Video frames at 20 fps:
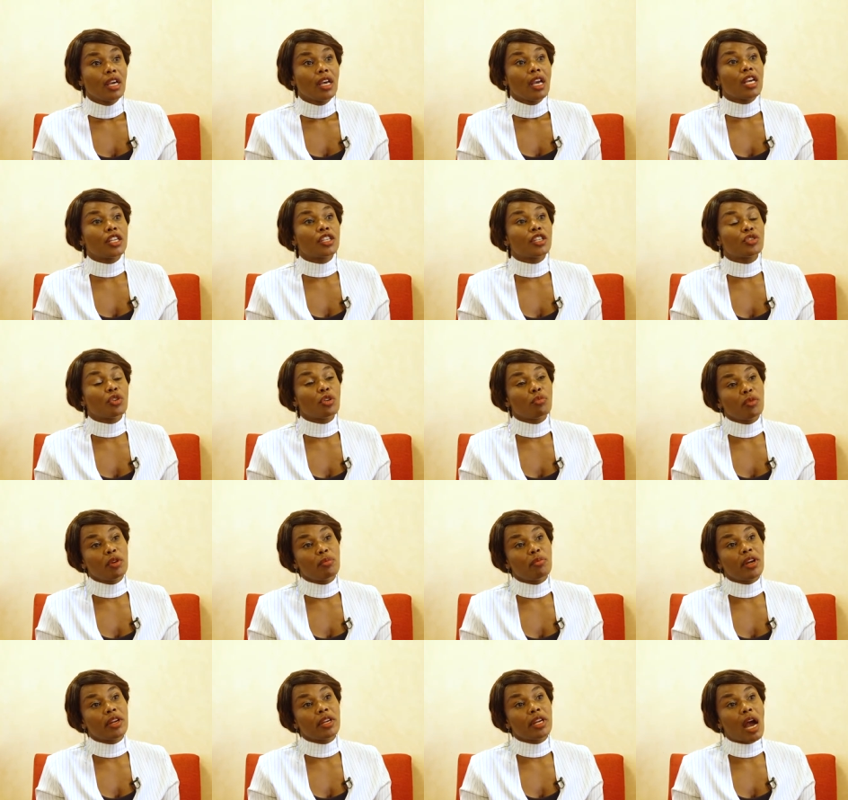And she told me,
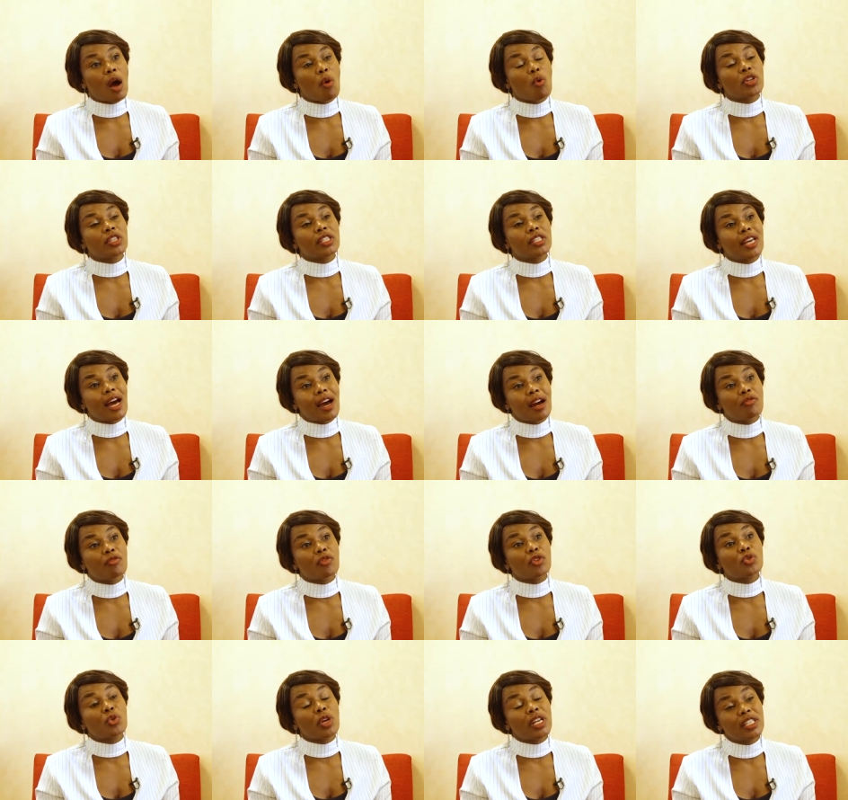Mary, I was stuck
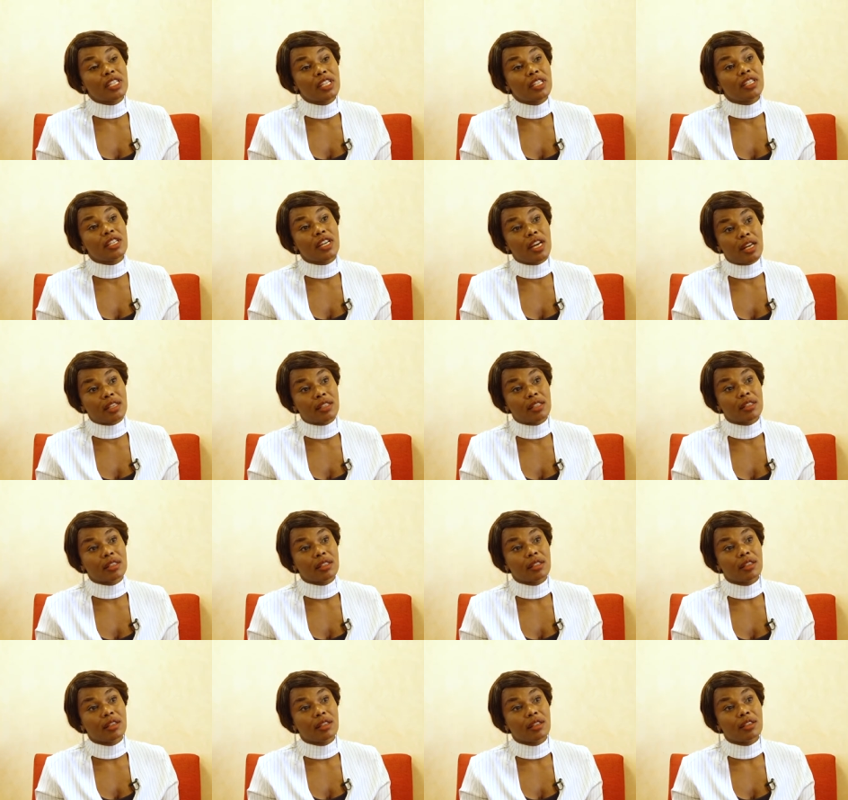for 20 years,
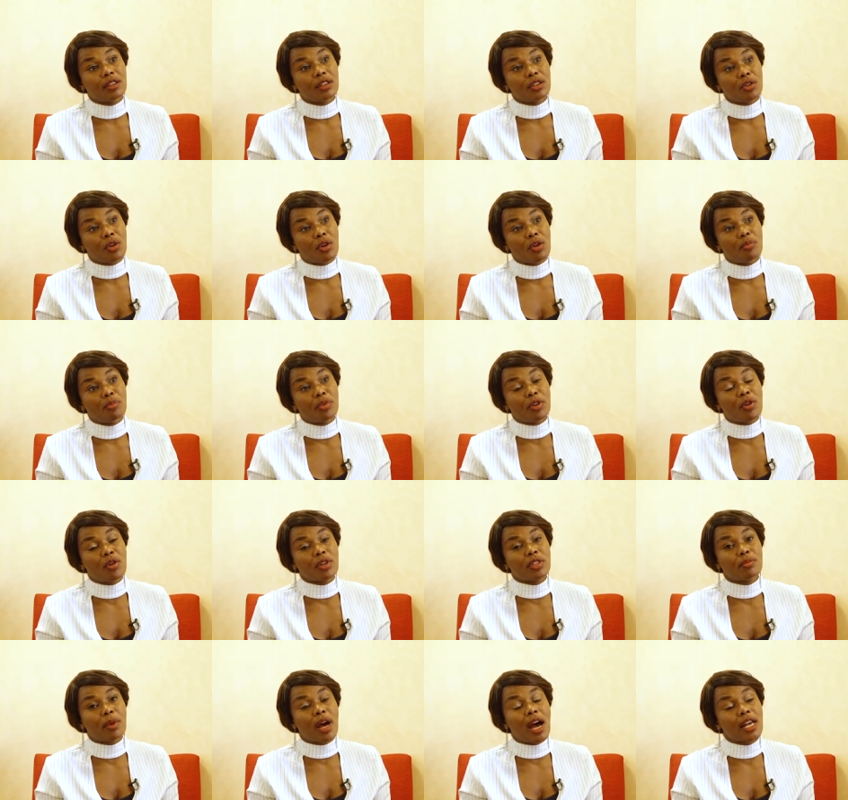you know,
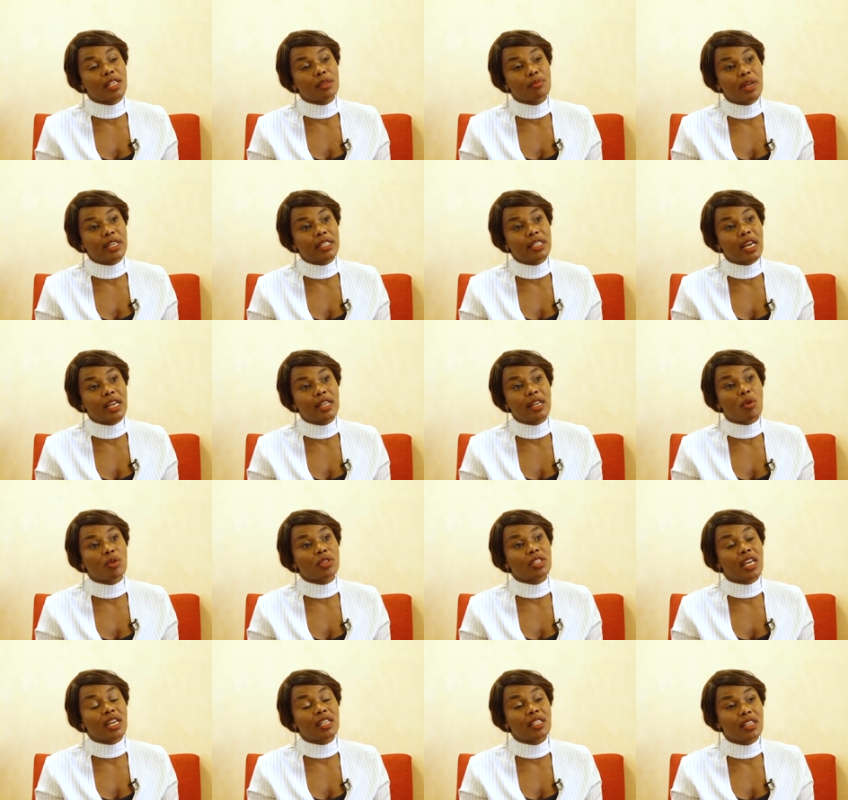because my husband died, I
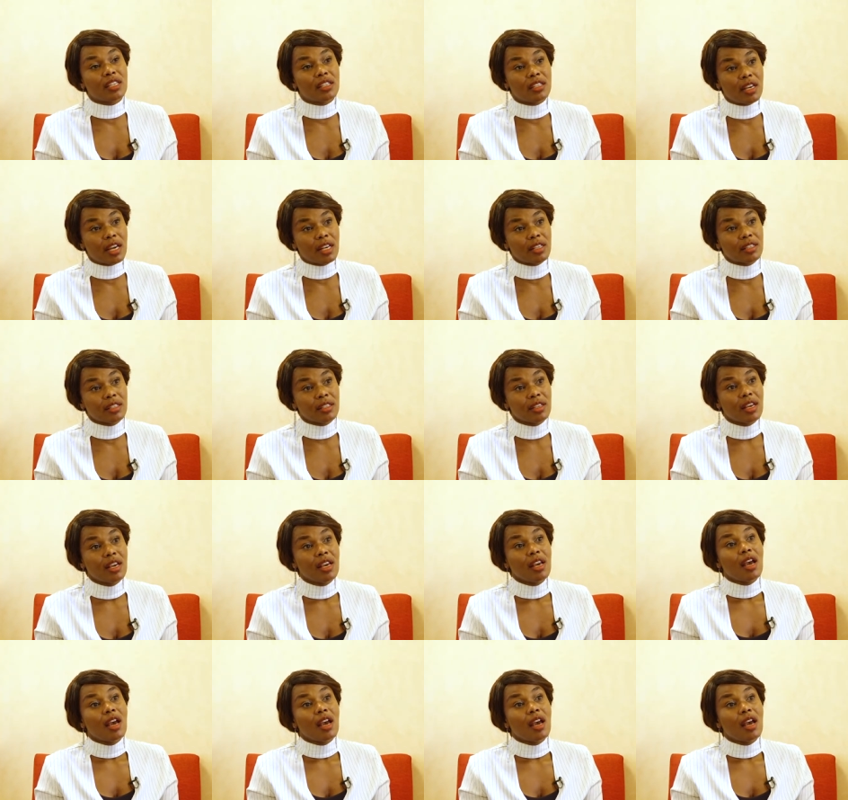was 30 years.